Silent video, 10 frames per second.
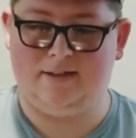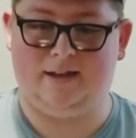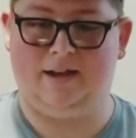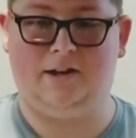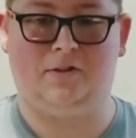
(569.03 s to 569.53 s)

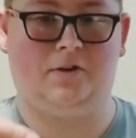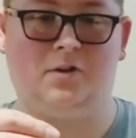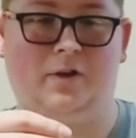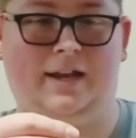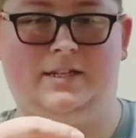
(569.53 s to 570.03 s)
another
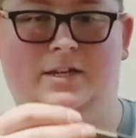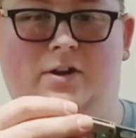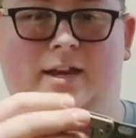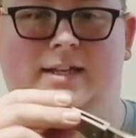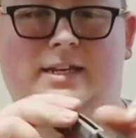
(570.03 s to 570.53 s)
great
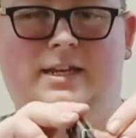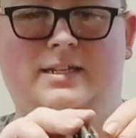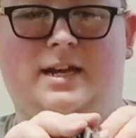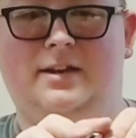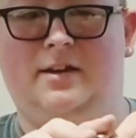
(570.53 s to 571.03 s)
CRKT
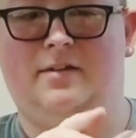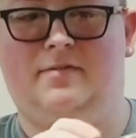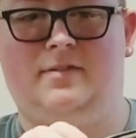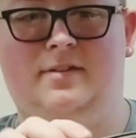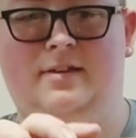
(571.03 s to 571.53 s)
design
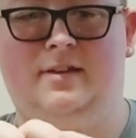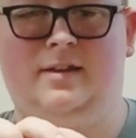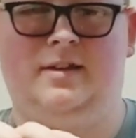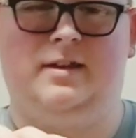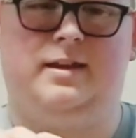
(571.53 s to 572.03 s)
knife,
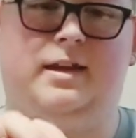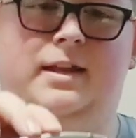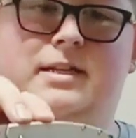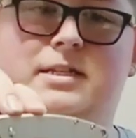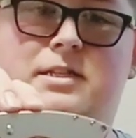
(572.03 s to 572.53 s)
and
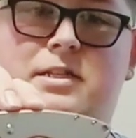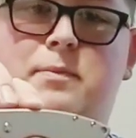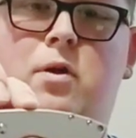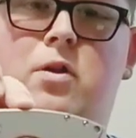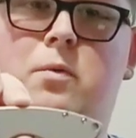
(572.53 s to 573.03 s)
this is the
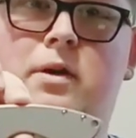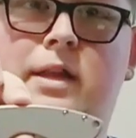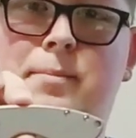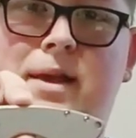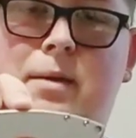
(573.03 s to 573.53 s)
smaller one.
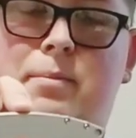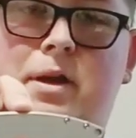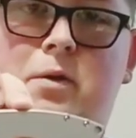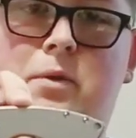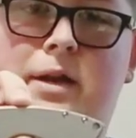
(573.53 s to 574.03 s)
They make a
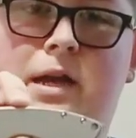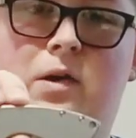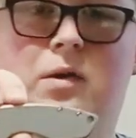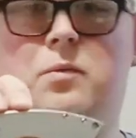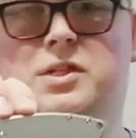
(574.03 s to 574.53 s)
bigger one
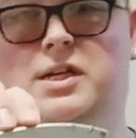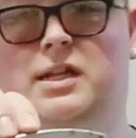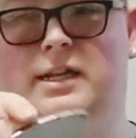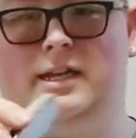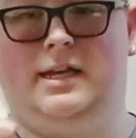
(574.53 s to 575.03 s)
now, which I'd
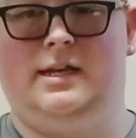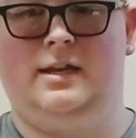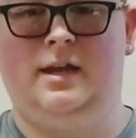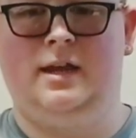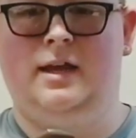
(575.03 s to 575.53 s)
like to get.
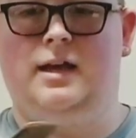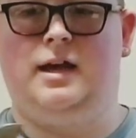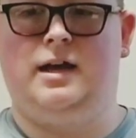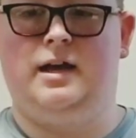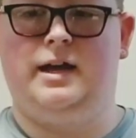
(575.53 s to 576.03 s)

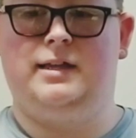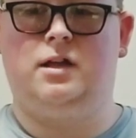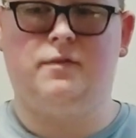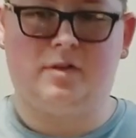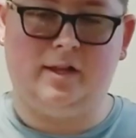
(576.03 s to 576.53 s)
I
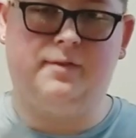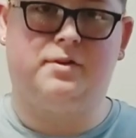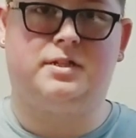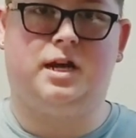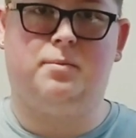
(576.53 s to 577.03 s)
love
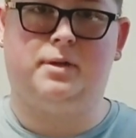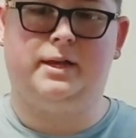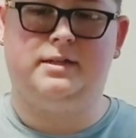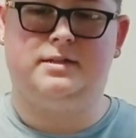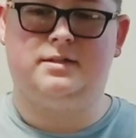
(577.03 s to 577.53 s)
cleaver style
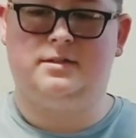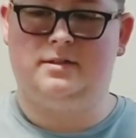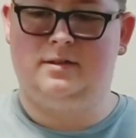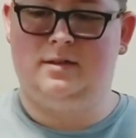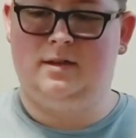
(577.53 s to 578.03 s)
blades.
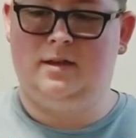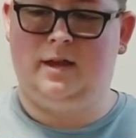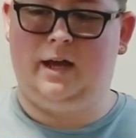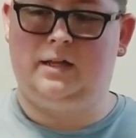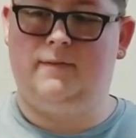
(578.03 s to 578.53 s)

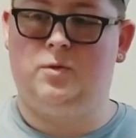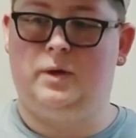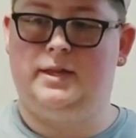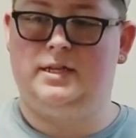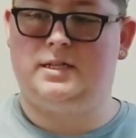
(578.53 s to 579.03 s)
I love the
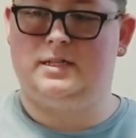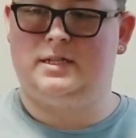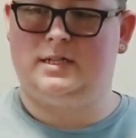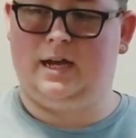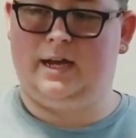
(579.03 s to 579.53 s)
way this is
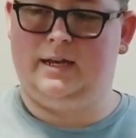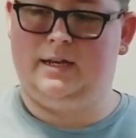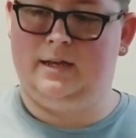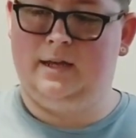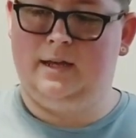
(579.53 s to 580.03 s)

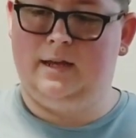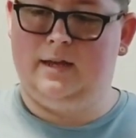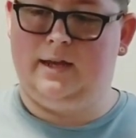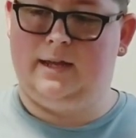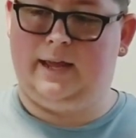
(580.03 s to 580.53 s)
designed
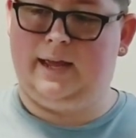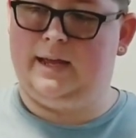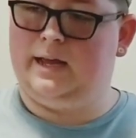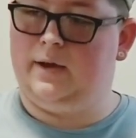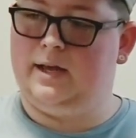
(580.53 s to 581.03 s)
in the
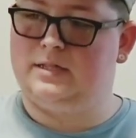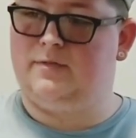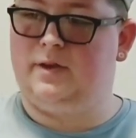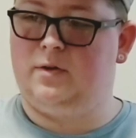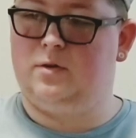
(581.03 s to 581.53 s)
hand, how it has the
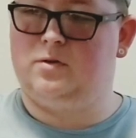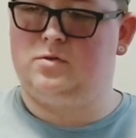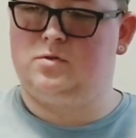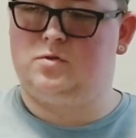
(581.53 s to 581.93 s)
finger